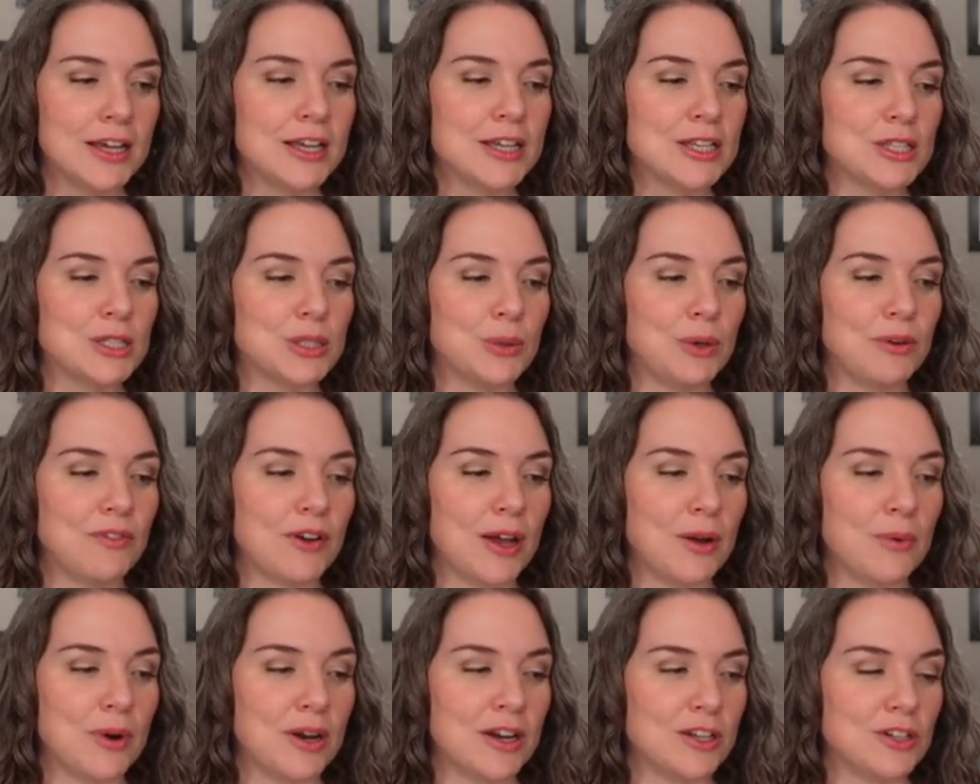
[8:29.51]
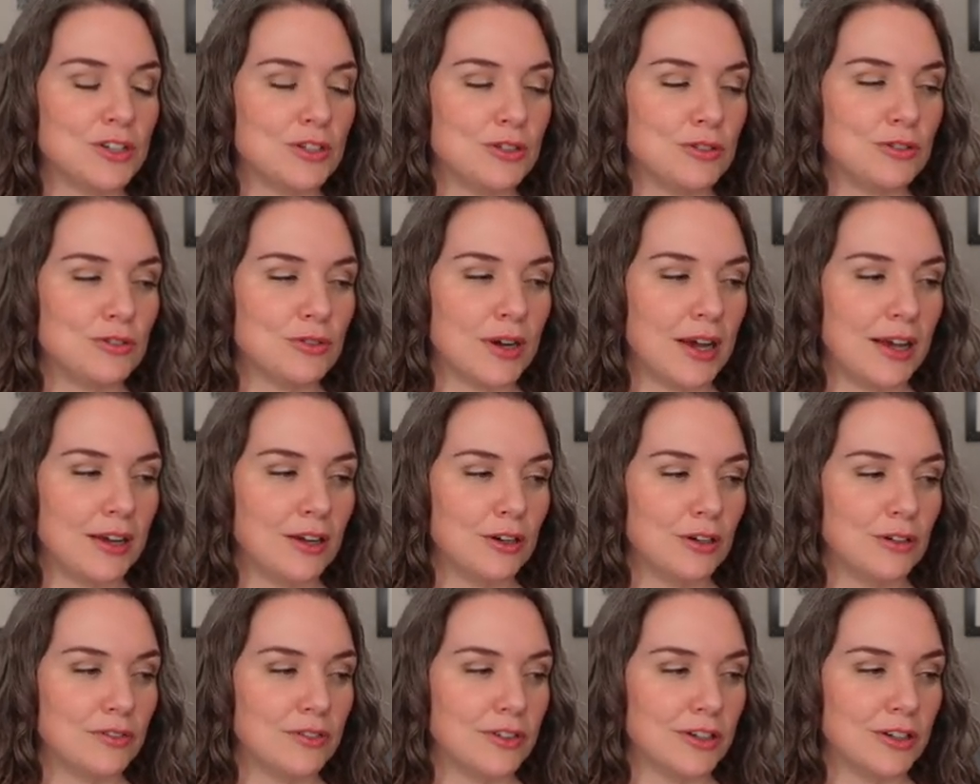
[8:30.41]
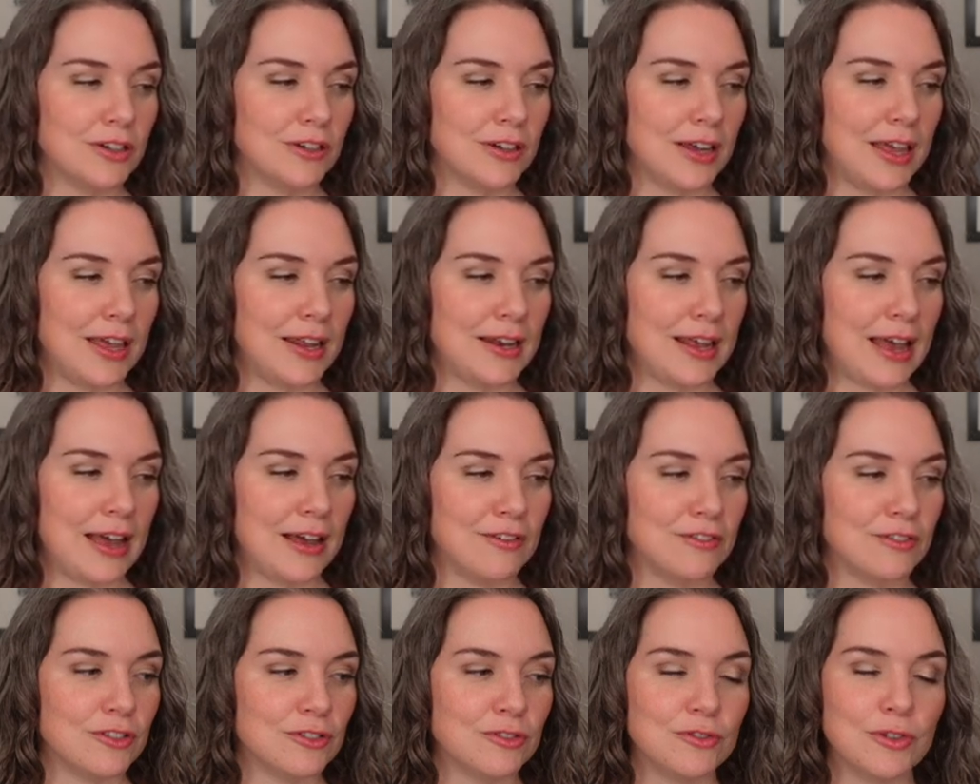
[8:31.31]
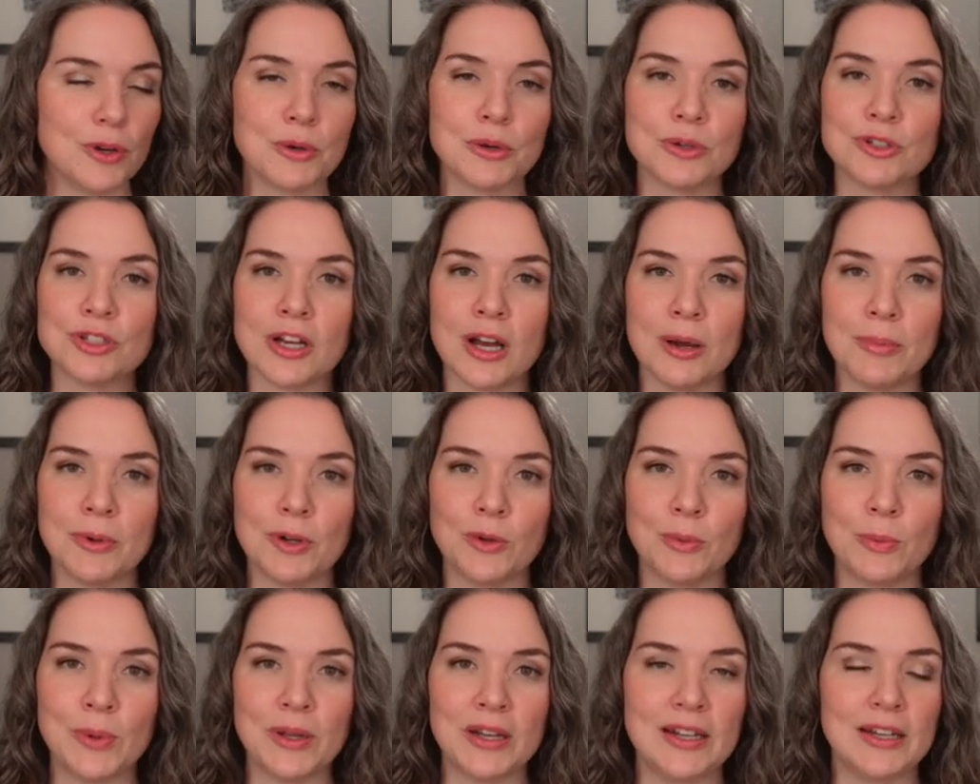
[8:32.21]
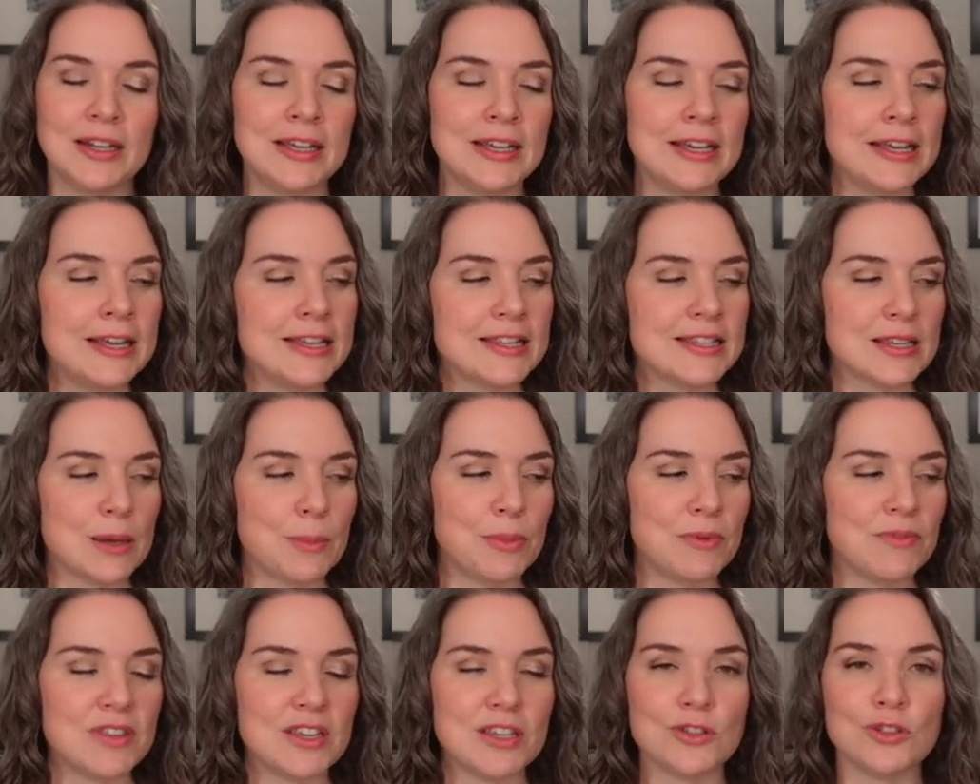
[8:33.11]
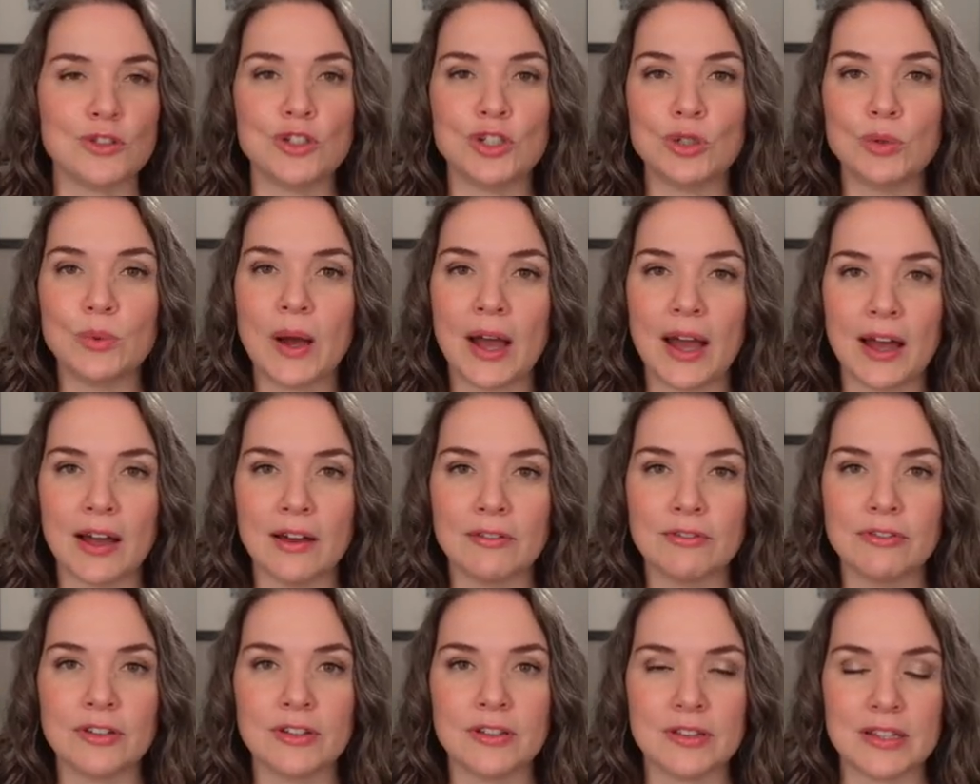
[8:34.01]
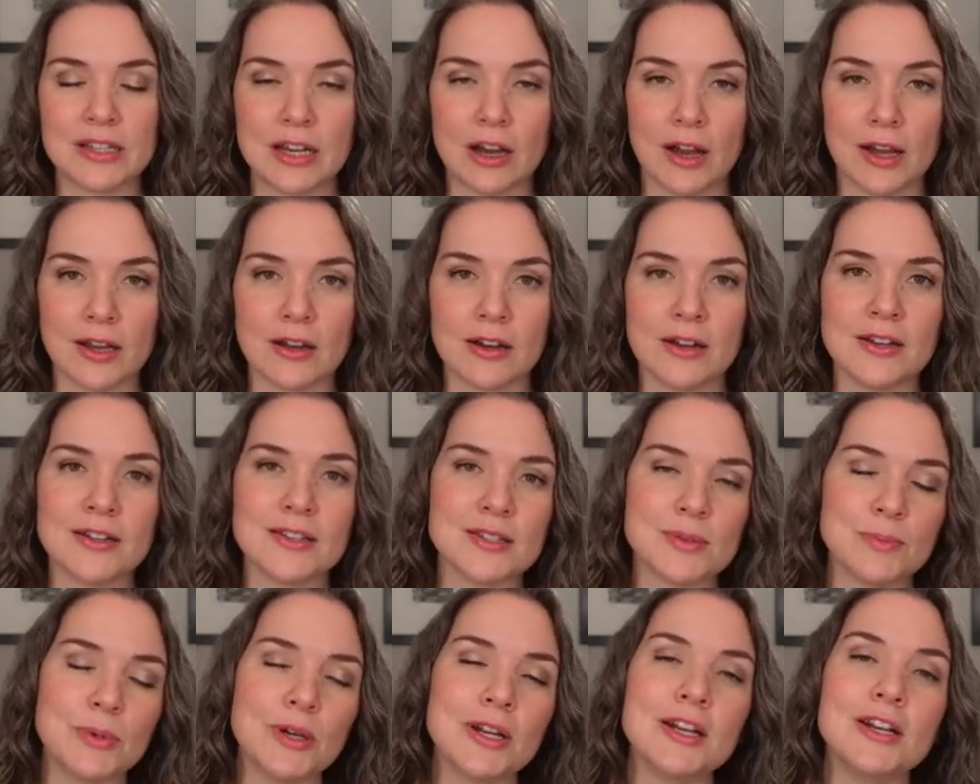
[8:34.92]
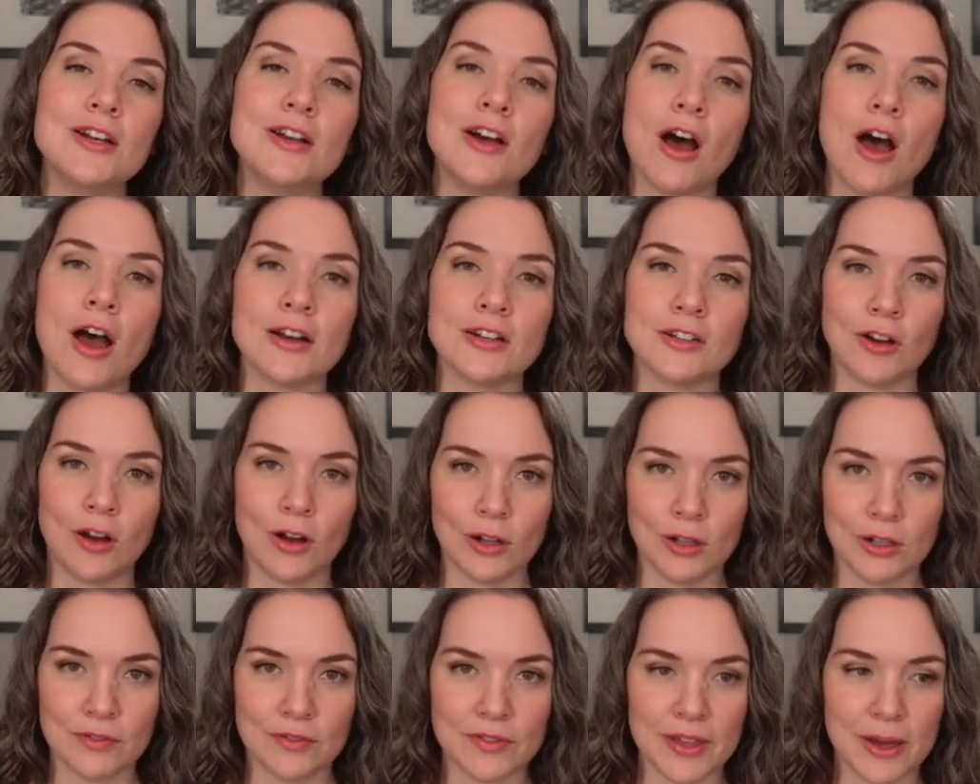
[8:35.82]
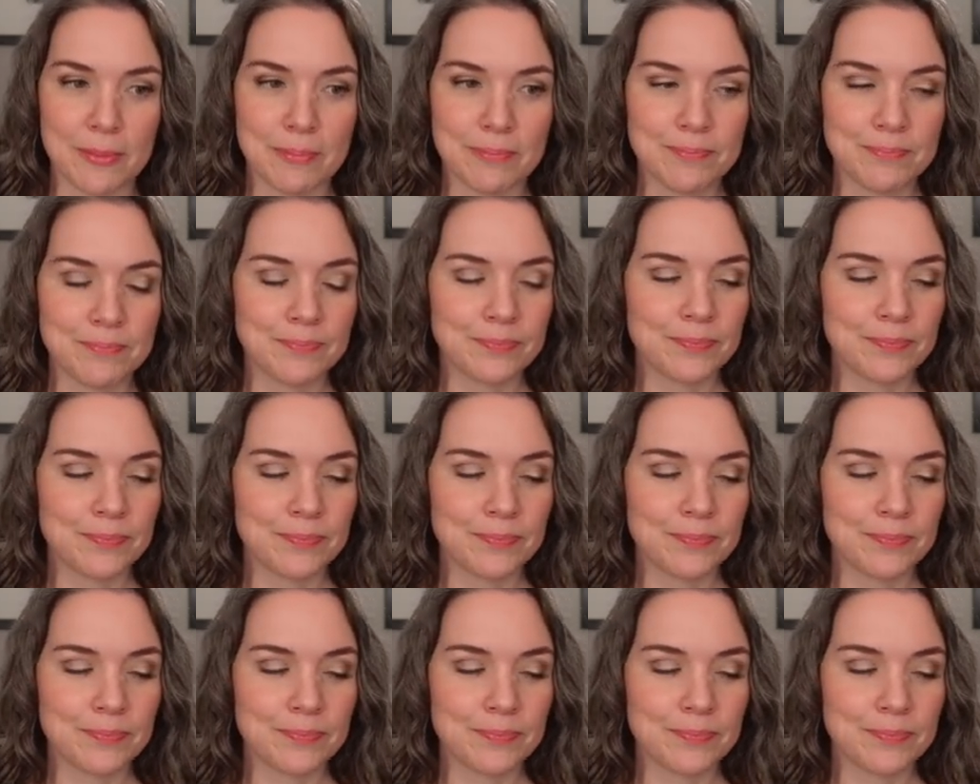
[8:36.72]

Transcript: So if I wanted to drag over and have Photoshop open, some of these do have the icons, but not all of them.